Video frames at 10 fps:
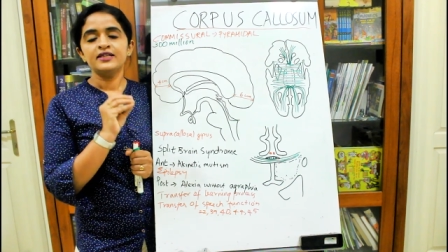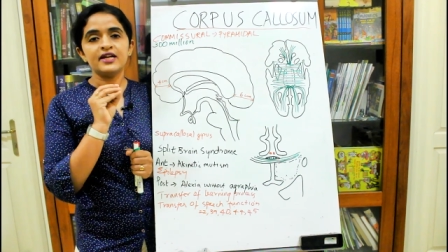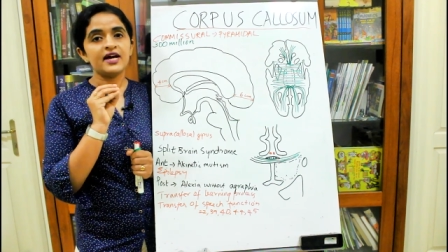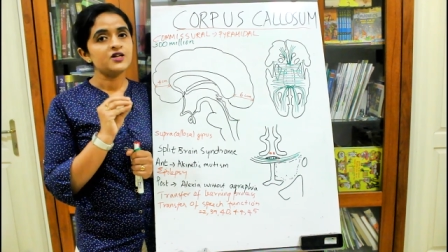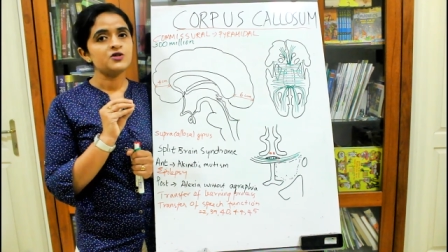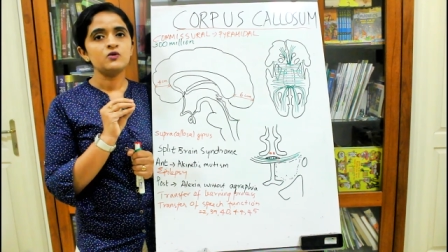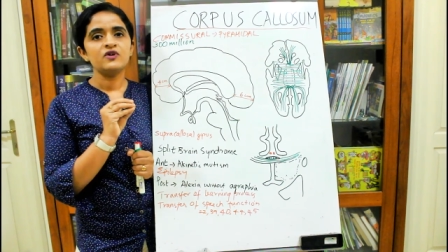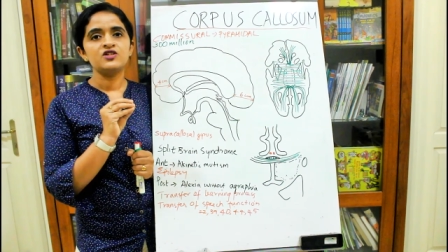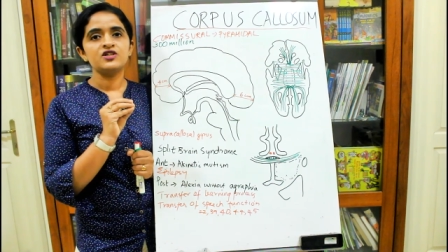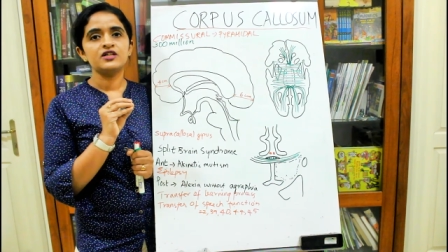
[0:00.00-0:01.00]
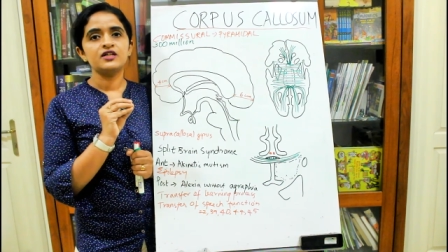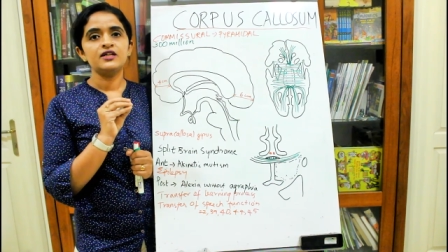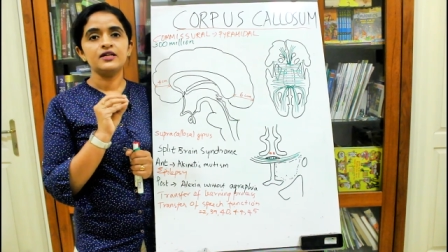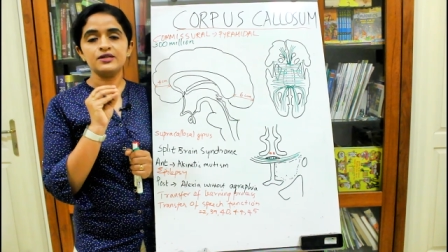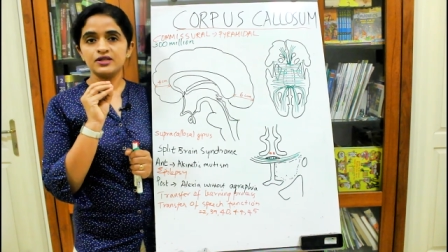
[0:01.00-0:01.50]
the lateral
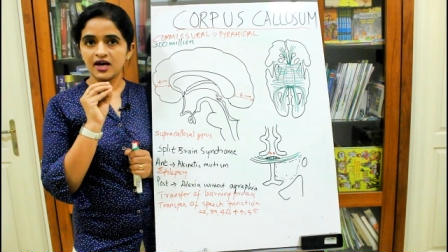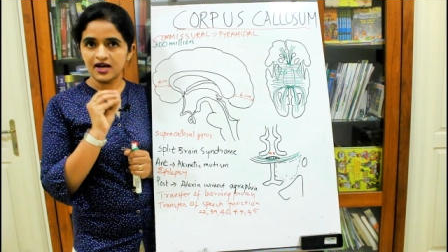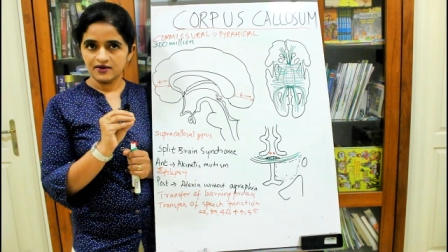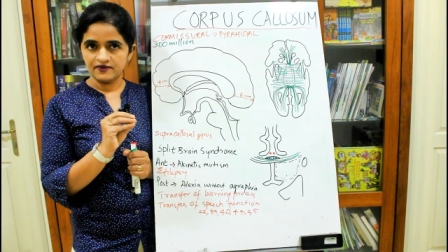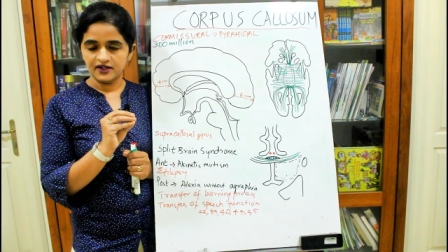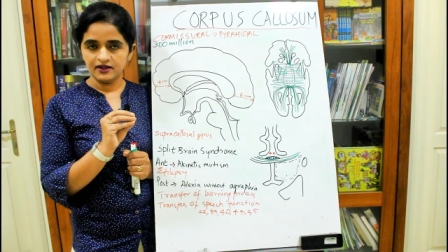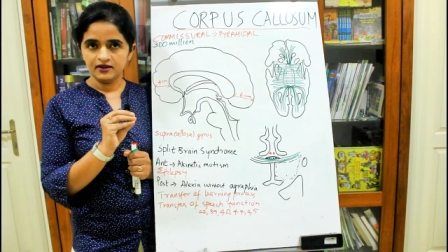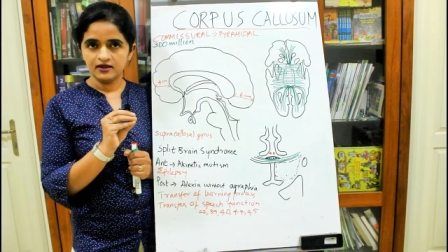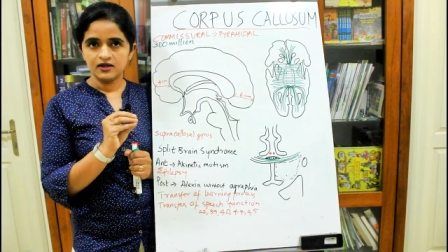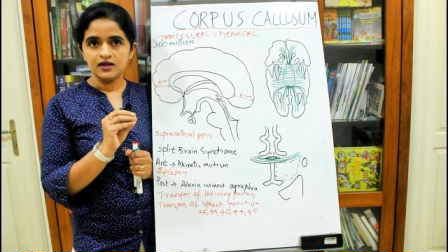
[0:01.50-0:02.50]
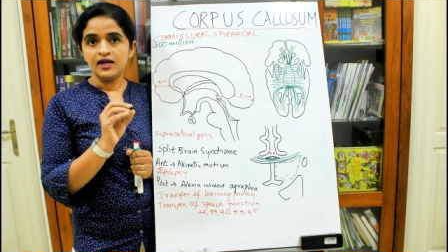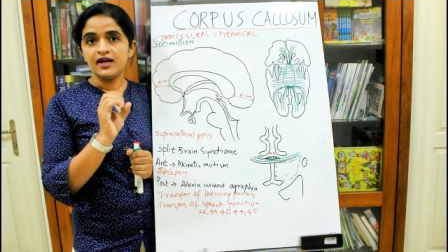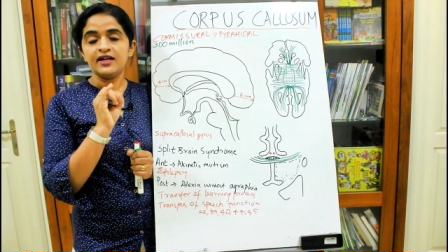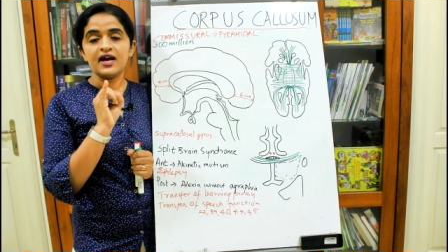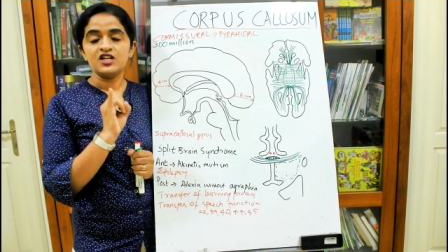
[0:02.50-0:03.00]
ventricle is having
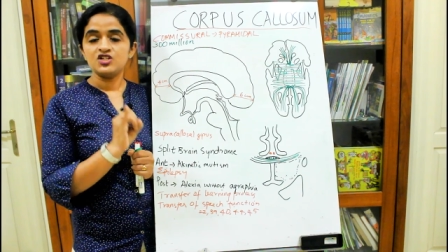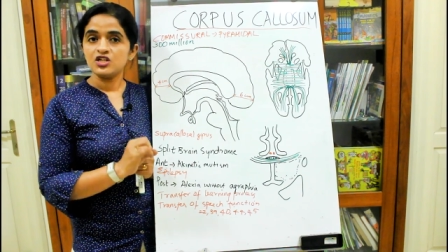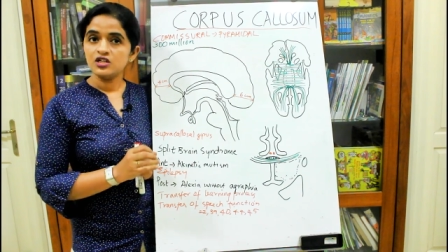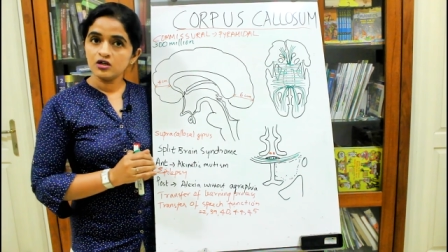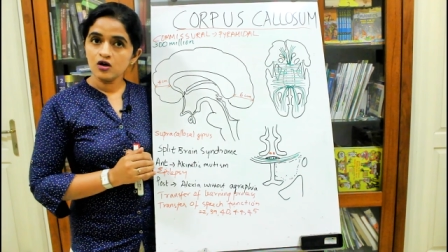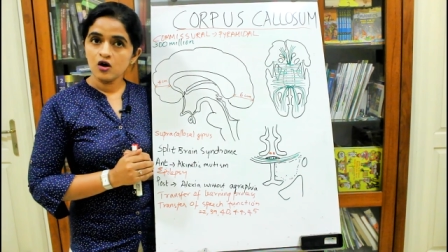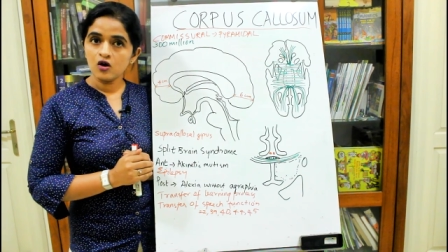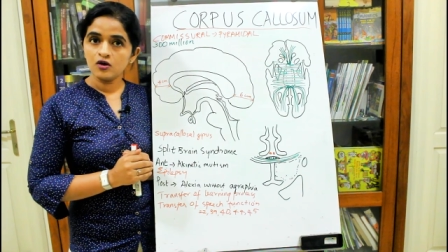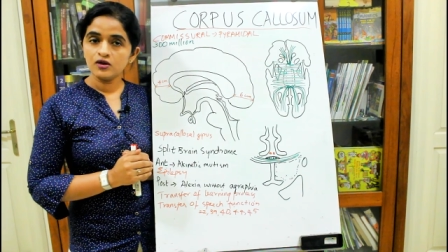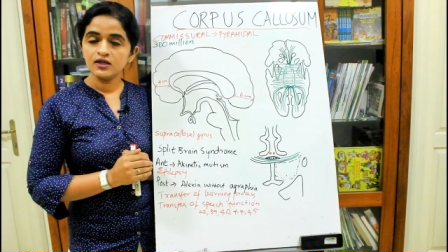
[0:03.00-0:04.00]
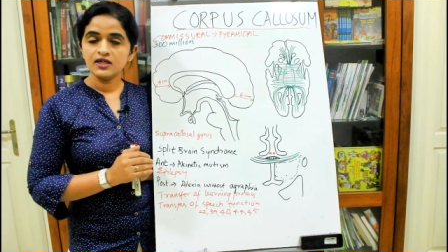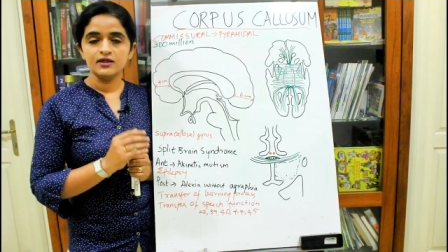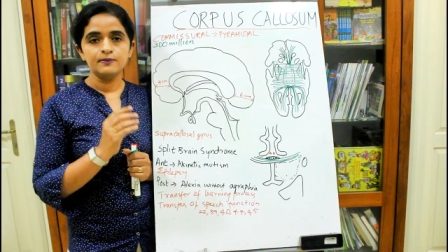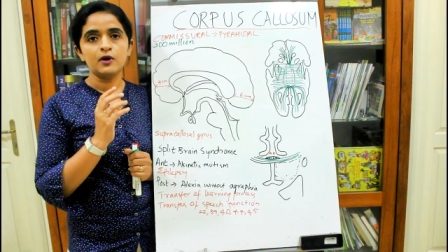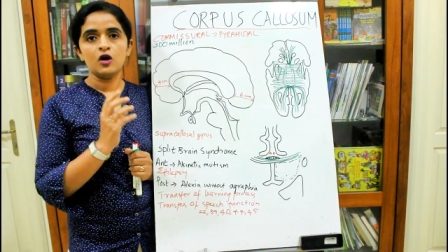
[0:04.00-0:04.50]
an anterior horn,
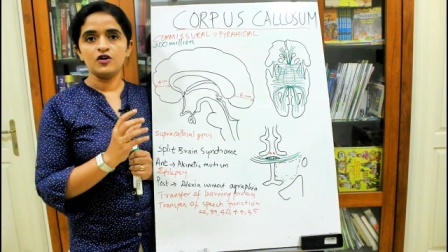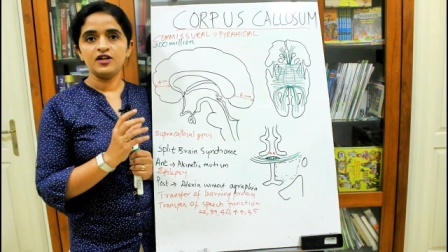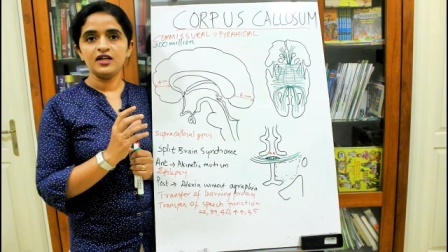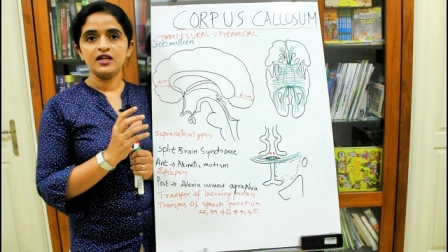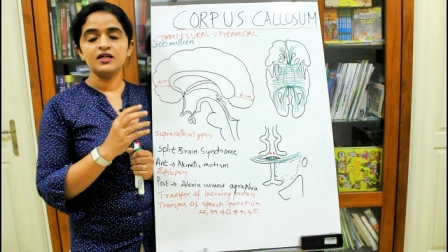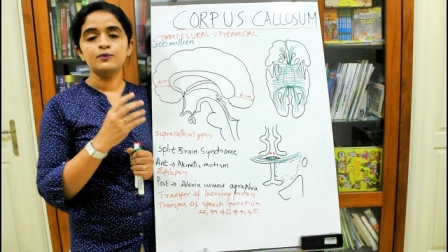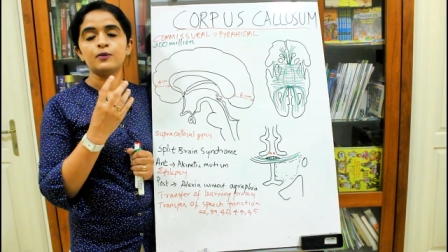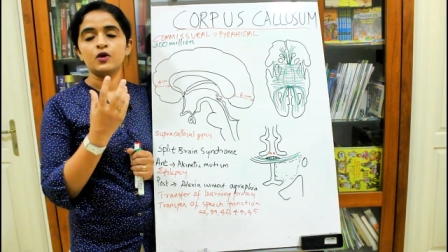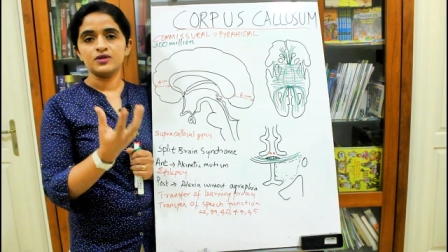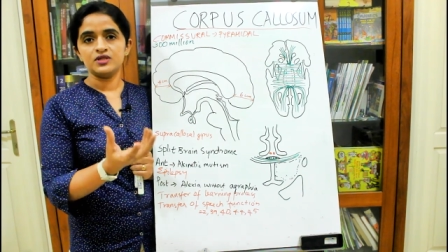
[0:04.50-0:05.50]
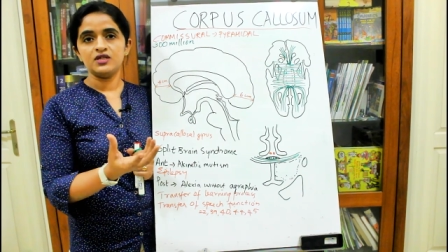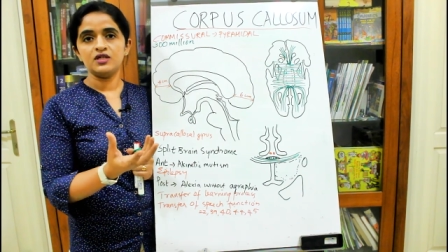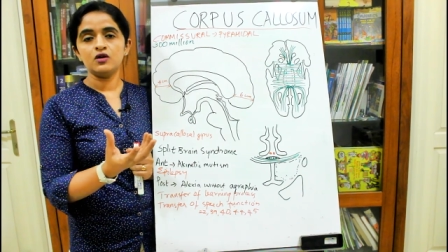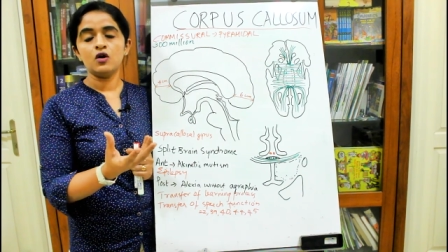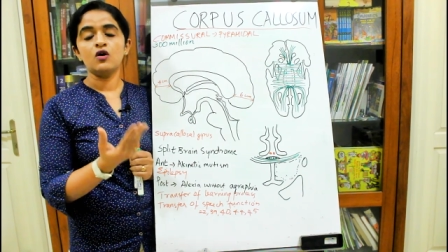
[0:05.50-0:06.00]
a body, a
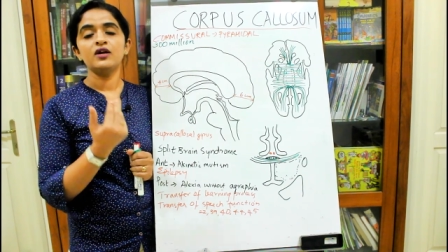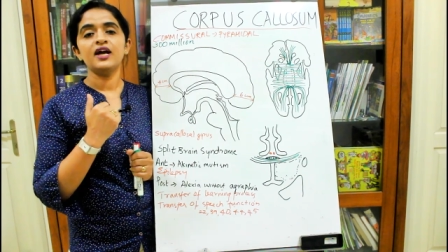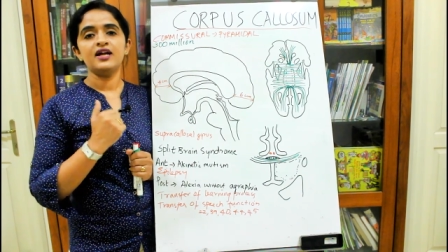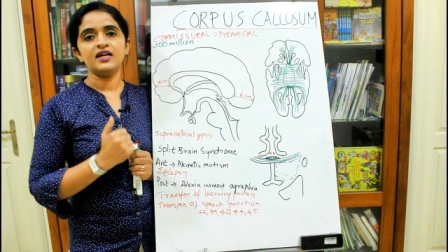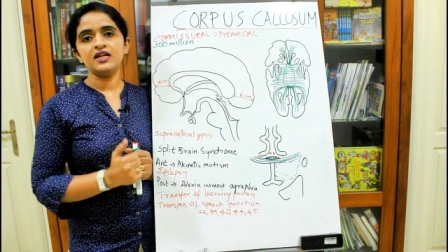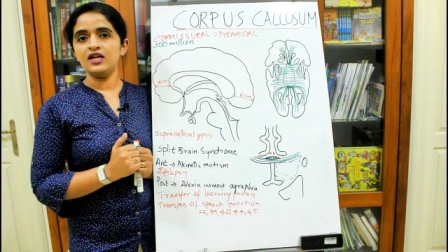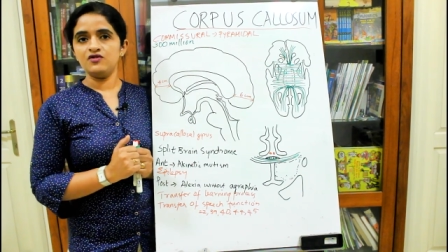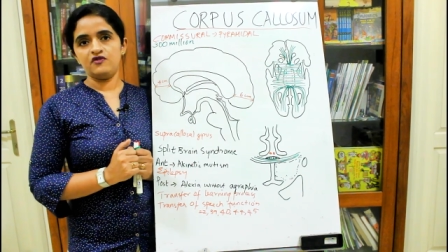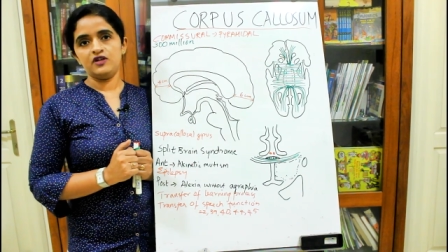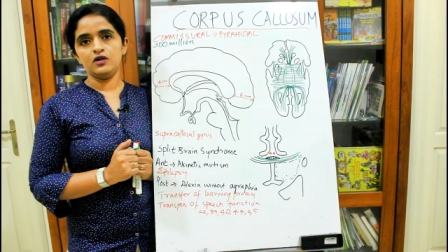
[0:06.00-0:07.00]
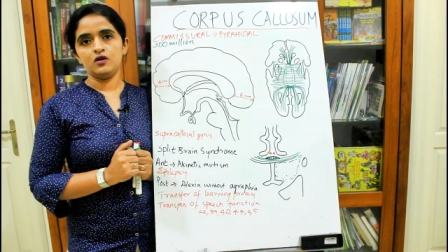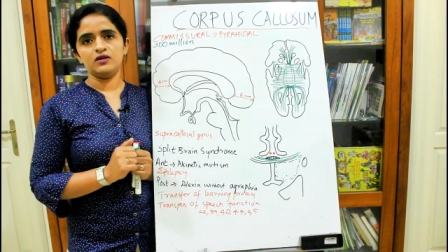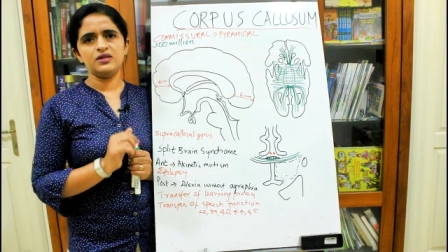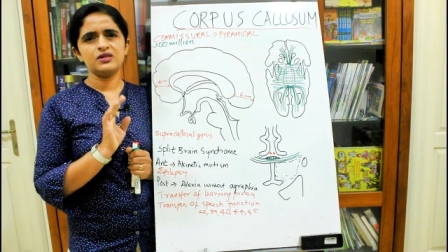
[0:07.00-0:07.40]
posterior horn and an inferior horn.